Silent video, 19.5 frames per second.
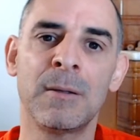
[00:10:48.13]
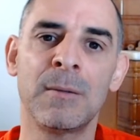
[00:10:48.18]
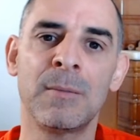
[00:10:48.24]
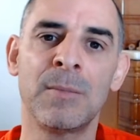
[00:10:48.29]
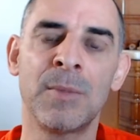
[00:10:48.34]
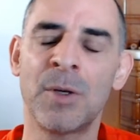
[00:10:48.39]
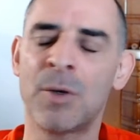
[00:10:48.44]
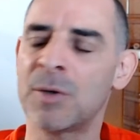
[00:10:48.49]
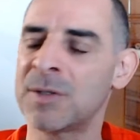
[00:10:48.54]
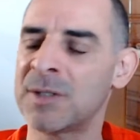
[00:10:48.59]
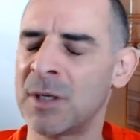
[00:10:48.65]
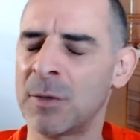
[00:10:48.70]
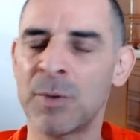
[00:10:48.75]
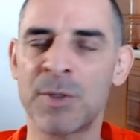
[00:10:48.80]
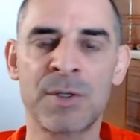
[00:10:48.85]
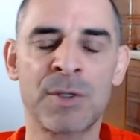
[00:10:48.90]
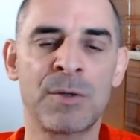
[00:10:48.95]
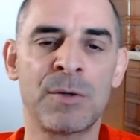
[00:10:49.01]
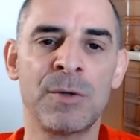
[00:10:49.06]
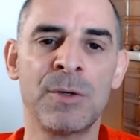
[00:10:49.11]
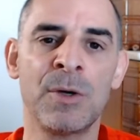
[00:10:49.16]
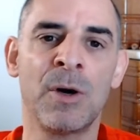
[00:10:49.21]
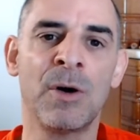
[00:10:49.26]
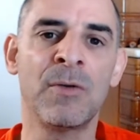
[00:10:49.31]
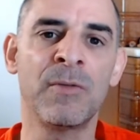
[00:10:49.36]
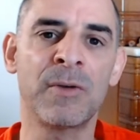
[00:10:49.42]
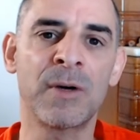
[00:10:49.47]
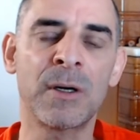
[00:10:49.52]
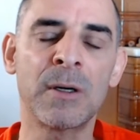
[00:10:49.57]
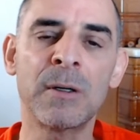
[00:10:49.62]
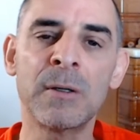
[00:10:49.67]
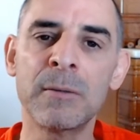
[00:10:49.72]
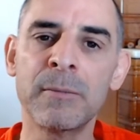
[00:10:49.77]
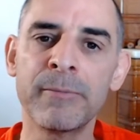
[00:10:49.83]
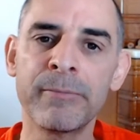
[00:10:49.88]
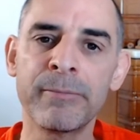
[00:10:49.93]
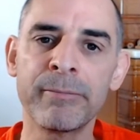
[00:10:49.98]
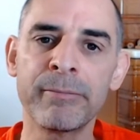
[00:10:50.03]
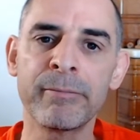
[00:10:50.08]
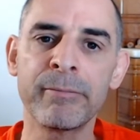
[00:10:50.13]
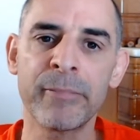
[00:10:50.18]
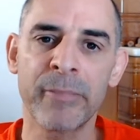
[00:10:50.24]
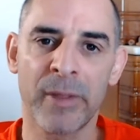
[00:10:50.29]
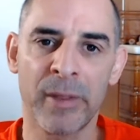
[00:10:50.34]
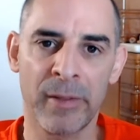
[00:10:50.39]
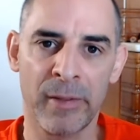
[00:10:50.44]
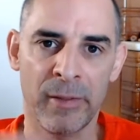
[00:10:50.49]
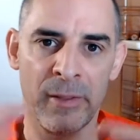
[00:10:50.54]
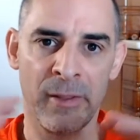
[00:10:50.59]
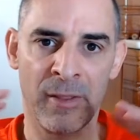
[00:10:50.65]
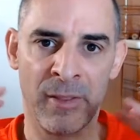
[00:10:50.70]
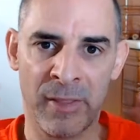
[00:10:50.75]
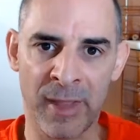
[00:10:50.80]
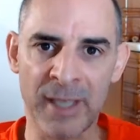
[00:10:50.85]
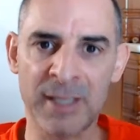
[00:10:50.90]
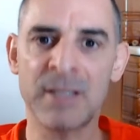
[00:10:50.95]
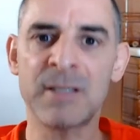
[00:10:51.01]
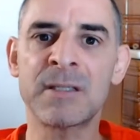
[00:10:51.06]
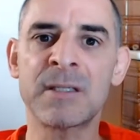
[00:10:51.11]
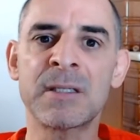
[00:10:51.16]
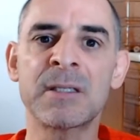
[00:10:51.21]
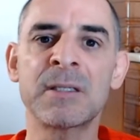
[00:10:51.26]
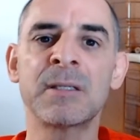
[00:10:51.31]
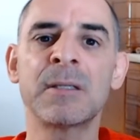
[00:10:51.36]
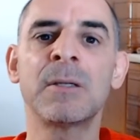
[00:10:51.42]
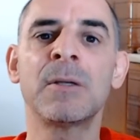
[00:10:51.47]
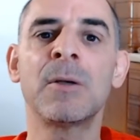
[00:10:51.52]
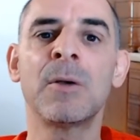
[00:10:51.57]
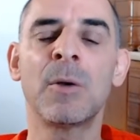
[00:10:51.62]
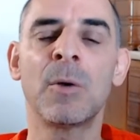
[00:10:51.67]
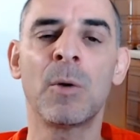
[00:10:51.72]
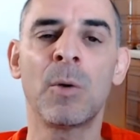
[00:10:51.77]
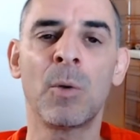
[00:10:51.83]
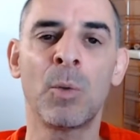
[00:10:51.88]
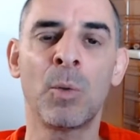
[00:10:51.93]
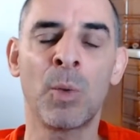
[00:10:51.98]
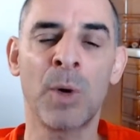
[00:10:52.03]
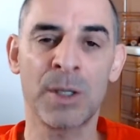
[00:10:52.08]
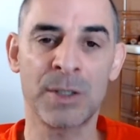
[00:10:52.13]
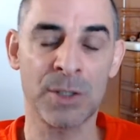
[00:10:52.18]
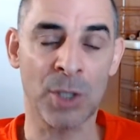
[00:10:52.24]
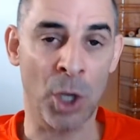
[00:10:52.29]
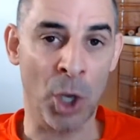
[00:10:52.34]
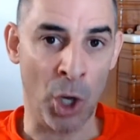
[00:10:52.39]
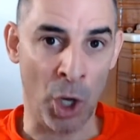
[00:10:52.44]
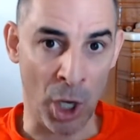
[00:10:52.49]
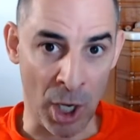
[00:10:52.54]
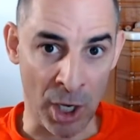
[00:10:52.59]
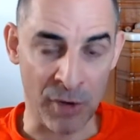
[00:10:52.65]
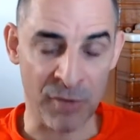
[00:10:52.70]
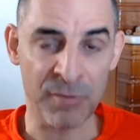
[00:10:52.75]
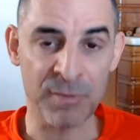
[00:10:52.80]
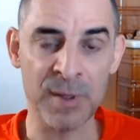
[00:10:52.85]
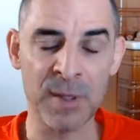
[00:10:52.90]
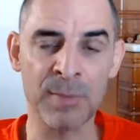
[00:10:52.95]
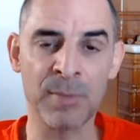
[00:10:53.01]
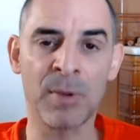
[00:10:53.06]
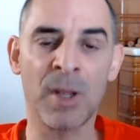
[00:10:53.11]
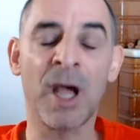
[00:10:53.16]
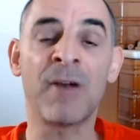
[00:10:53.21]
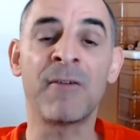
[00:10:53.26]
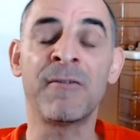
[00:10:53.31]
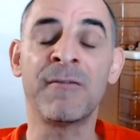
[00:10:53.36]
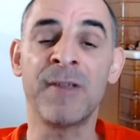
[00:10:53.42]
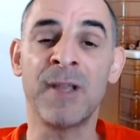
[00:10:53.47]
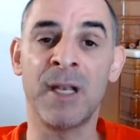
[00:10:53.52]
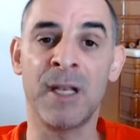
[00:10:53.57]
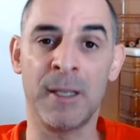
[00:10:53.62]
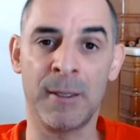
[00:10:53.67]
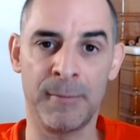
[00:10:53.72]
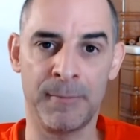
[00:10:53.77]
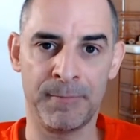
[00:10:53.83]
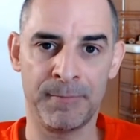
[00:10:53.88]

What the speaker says: because they will screw you over. That is what a lot of people are feeling.